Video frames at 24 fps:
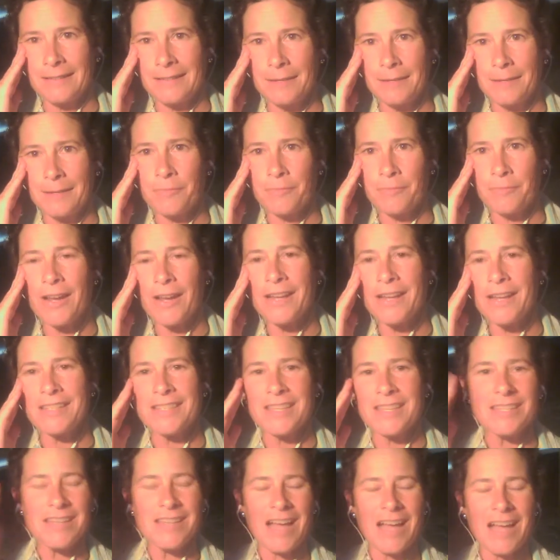afraid
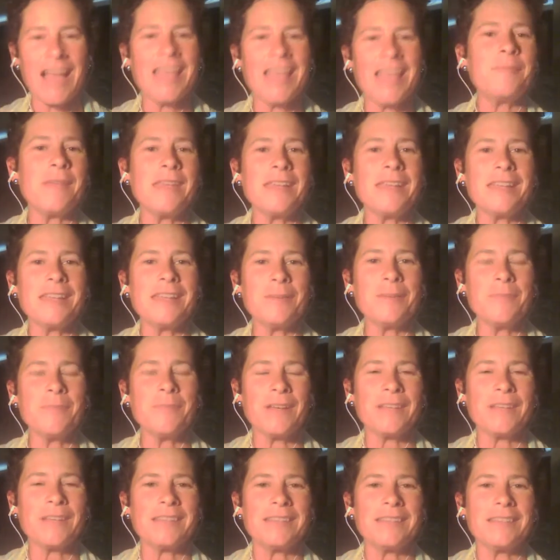it's a dying medium,
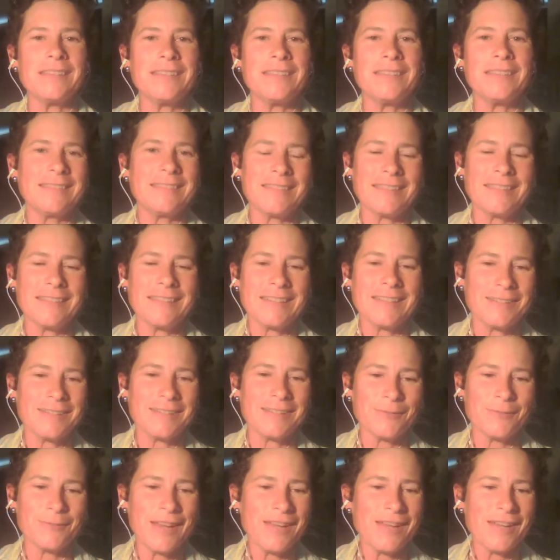but
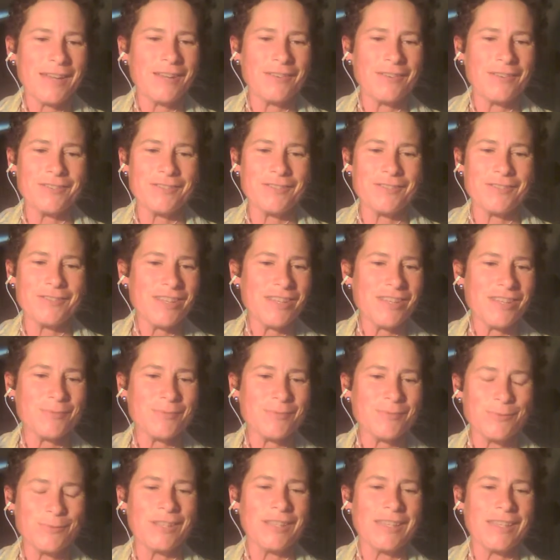radio just
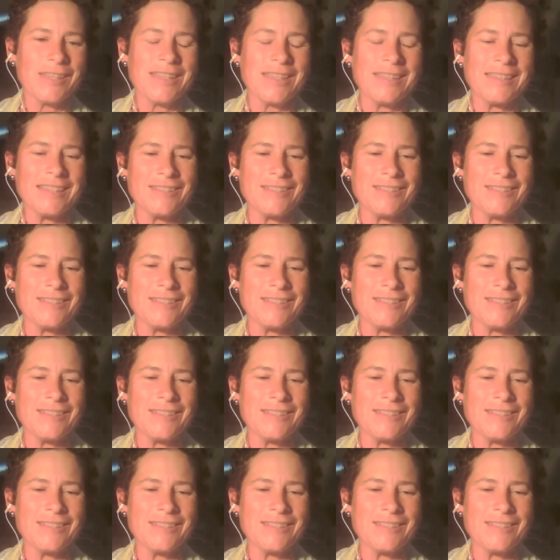really,